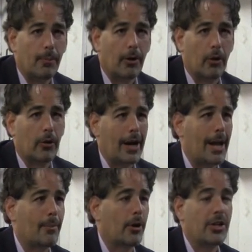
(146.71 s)

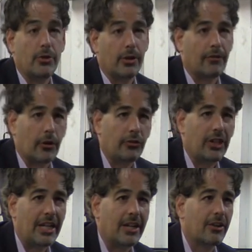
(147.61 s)
program or a
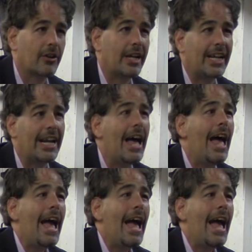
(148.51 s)
university degree,